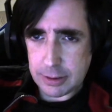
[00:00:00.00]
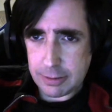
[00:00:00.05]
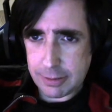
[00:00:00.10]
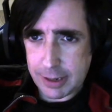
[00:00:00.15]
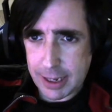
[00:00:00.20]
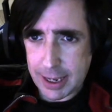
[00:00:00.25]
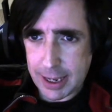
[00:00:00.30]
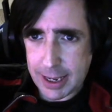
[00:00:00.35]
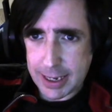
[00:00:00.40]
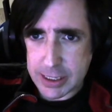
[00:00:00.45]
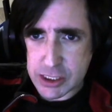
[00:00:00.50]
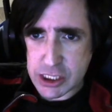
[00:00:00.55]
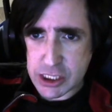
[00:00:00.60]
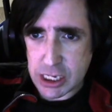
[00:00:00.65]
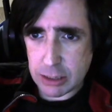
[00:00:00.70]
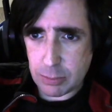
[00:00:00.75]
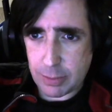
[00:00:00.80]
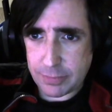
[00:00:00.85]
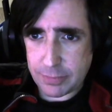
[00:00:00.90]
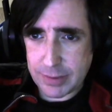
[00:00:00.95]
Okay,
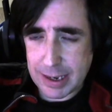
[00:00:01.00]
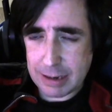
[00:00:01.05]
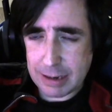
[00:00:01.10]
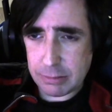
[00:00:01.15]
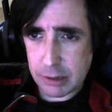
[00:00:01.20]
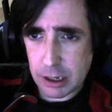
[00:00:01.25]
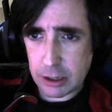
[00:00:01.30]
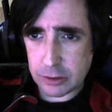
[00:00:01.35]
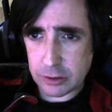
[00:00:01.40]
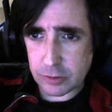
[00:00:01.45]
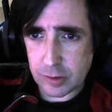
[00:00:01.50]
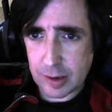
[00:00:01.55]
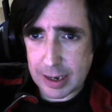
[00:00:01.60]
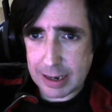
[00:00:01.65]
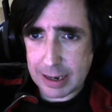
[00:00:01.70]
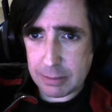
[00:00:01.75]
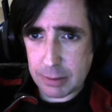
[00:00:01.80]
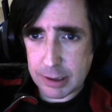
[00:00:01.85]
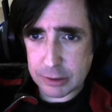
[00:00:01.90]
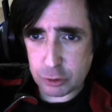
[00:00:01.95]
so we've now got
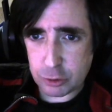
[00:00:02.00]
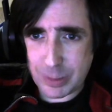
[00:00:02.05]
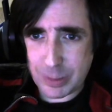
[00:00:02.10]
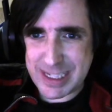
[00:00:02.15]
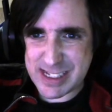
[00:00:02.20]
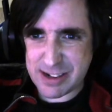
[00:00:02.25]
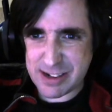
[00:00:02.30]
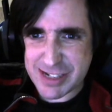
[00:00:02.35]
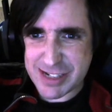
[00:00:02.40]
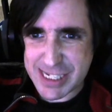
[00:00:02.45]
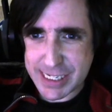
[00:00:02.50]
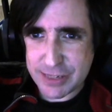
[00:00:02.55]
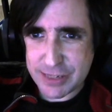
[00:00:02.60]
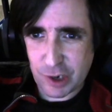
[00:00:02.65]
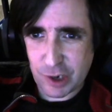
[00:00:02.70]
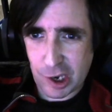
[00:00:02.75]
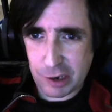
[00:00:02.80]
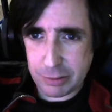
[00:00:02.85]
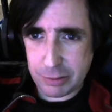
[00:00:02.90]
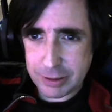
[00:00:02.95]
our tweezers in
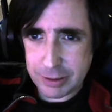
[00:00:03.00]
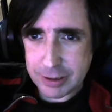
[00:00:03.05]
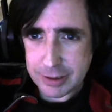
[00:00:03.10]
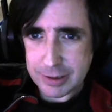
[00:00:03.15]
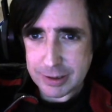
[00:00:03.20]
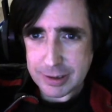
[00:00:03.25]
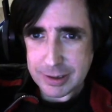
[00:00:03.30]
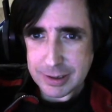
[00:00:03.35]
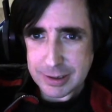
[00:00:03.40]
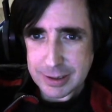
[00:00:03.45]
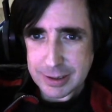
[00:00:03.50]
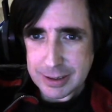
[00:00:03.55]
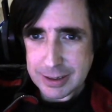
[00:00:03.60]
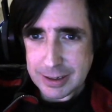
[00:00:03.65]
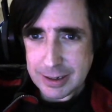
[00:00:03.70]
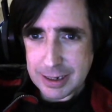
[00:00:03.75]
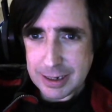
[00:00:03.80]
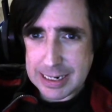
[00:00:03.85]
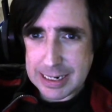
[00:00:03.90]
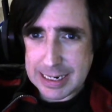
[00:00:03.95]
tow,
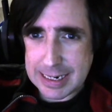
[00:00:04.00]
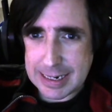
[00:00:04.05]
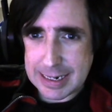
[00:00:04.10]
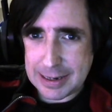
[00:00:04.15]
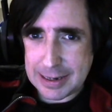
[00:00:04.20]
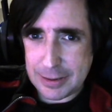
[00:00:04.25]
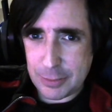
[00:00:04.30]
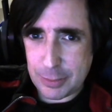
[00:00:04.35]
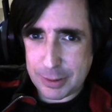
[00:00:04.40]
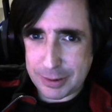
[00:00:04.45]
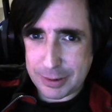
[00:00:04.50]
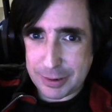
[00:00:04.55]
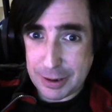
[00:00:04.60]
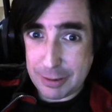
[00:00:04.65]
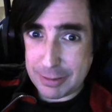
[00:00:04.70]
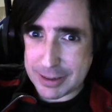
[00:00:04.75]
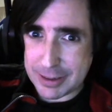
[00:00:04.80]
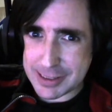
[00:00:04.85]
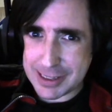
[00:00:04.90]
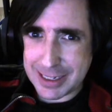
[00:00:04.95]
and we
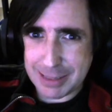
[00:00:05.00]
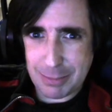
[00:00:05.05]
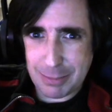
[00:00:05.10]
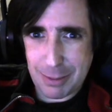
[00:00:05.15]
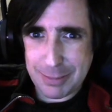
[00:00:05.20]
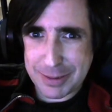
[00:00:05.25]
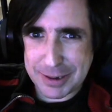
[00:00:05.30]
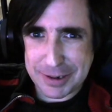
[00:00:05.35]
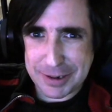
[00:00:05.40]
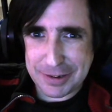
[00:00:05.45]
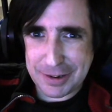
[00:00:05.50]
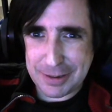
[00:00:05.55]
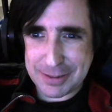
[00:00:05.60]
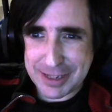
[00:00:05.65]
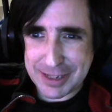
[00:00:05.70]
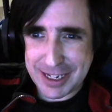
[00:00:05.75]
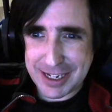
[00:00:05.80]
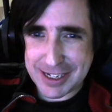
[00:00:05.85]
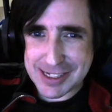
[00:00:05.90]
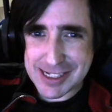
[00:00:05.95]
know exactly what we're going to do
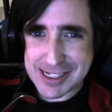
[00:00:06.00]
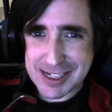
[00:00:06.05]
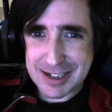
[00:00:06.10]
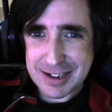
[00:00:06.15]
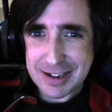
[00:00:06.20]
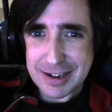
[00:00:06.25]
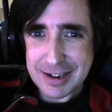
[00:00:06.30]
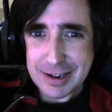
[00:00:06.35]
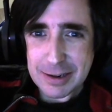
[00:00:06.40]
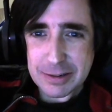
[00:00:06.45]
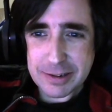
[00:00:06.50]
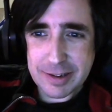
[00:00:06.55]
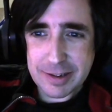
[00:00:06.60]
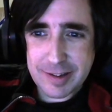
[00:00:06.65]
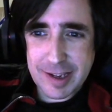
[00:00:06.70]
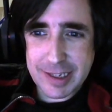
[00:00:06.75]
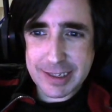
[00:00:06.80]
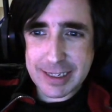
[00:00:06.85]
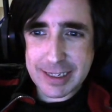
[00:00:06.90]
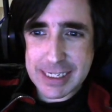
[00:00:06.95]
with these. I'm going to
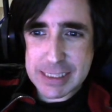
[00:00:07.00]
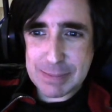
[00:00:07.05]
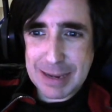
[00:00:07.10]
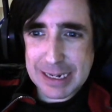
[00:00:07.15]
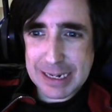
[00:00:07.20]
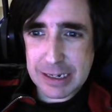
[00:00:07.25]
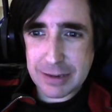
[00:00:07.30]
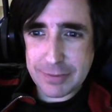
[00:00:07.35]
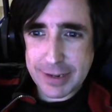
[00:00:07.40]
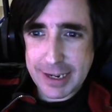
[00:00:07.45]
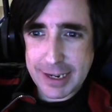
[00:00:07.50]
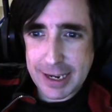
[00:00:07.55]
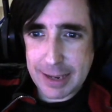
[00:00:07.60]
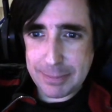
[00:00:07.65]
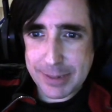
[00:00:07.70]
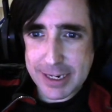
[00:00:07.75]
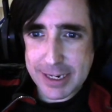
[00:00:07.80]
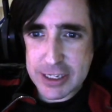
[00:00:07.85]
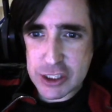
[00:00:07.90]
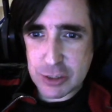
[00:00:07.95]
take these back over
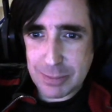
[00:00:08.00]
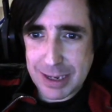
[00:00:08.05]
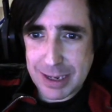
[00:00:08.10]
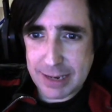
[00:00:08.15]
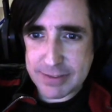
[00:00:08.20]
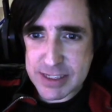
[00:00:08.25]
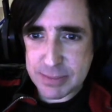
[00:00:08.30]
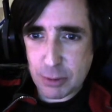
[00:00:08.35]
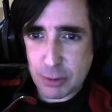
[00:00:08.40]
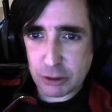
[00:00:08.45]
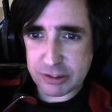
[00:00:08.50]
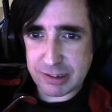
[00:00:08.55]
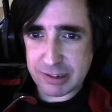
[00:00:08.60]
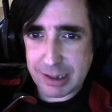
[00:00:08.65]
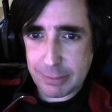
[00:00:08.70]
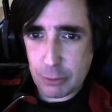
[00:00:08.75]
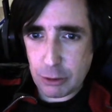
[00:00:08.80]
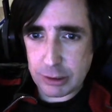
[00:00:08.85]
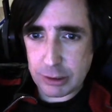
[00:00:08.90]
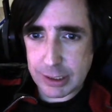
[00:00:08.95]
here, because you may have
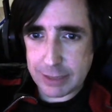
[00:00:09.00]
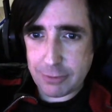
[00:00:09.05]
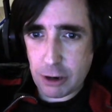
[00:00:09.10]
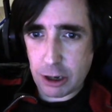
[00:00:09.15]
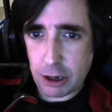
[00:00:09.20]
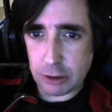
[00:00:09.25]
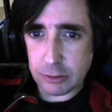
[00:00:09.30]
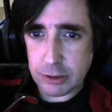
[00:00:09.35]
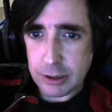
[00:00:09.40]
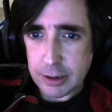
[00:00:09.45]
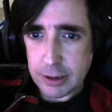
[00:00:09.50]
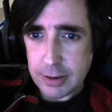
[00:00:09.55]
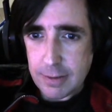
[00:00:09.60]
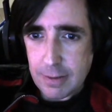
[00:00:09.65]
spotted him earlier on.